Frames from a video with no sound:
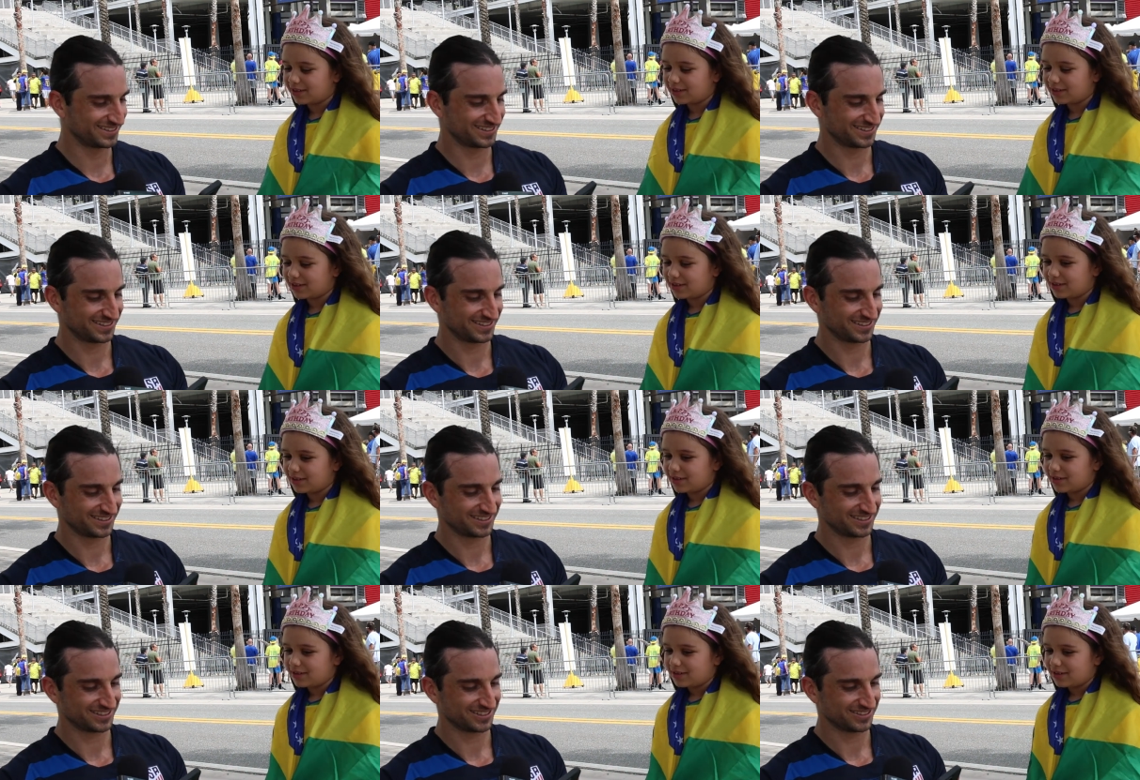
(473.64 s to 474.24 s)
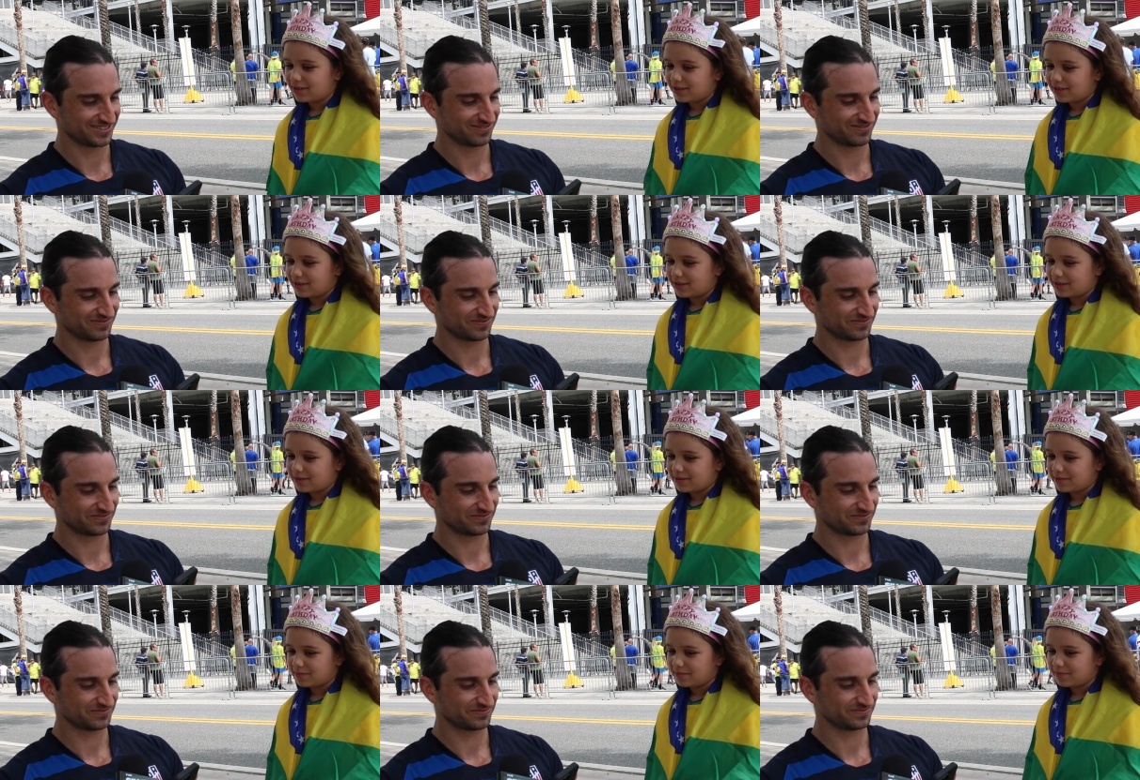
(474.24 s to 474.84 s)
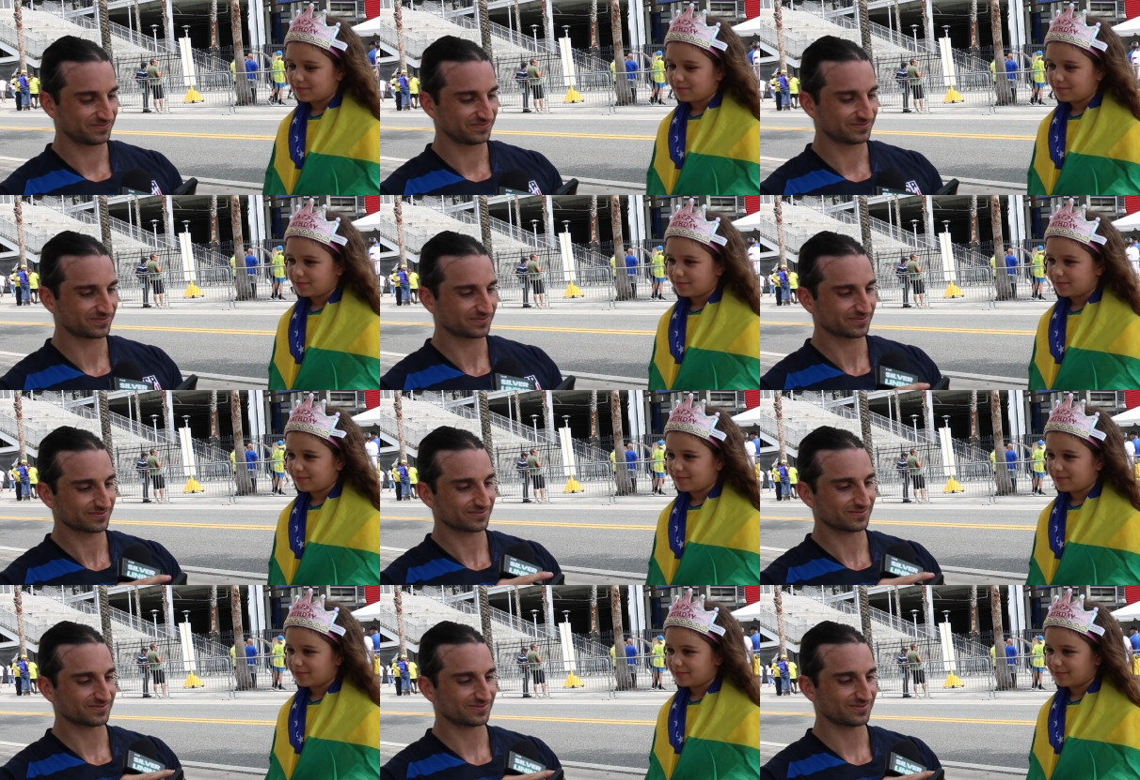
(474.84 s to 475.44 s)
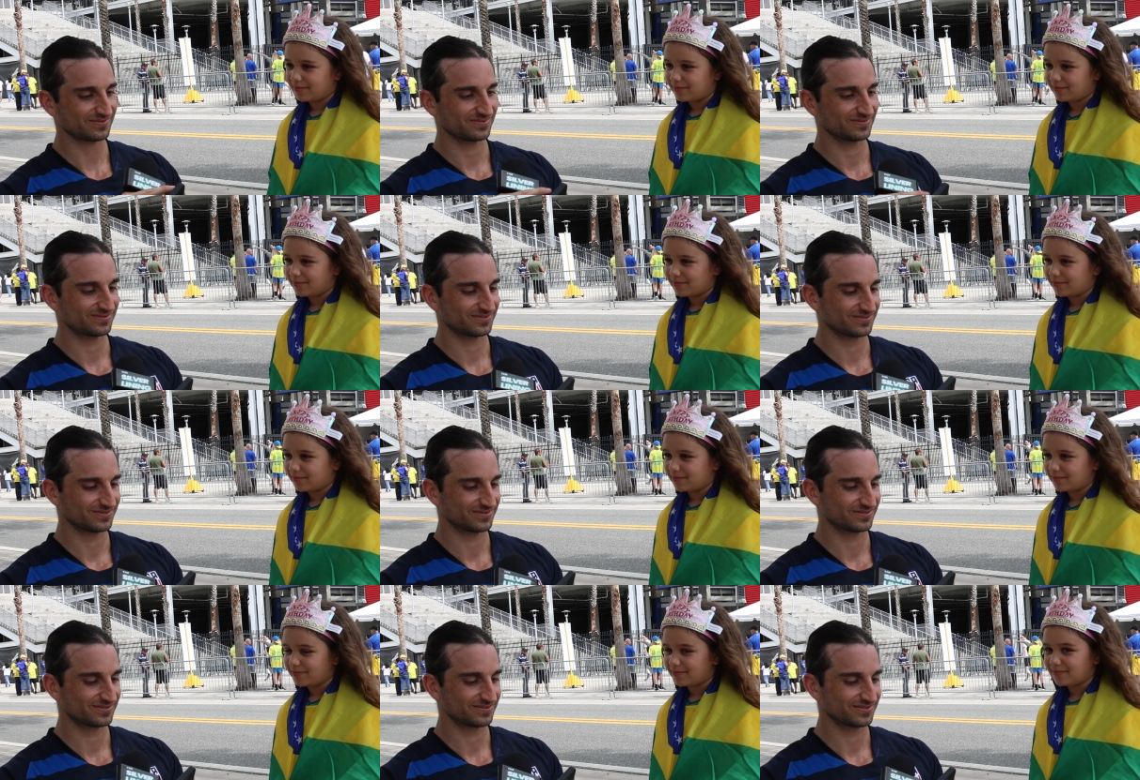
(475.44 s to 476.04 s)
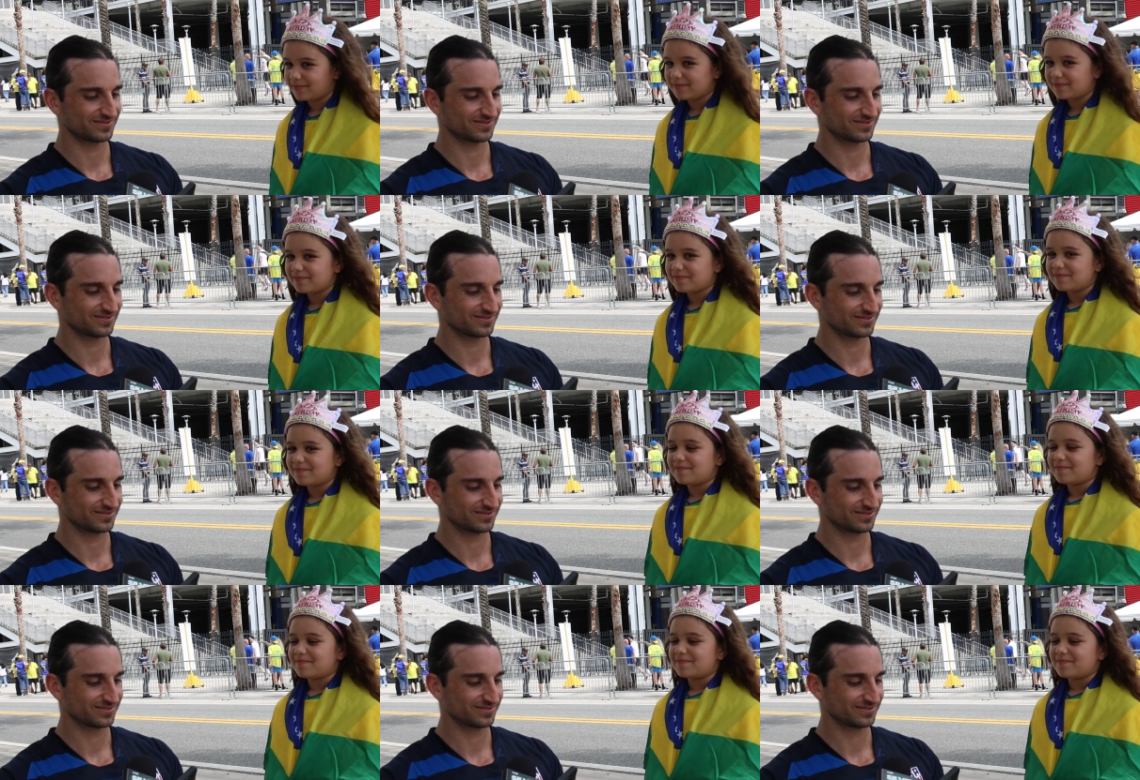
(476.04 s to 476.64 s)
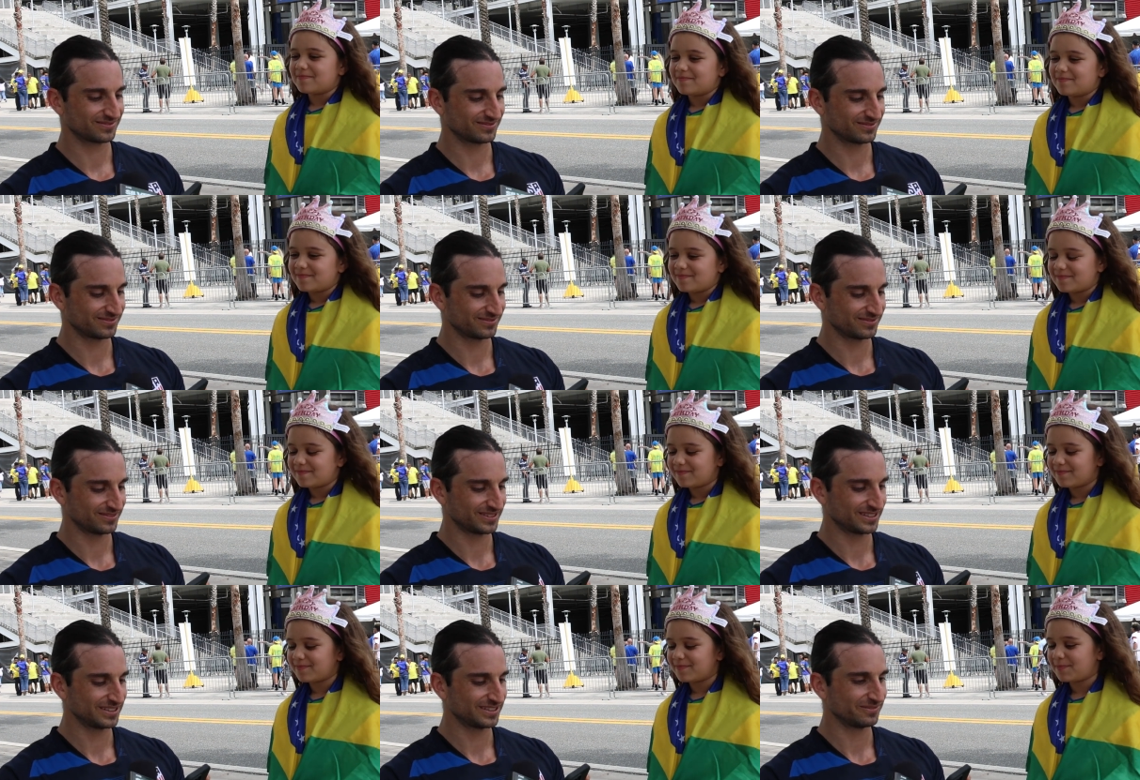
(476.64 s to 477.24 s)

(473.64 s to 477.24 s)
Nothing is said.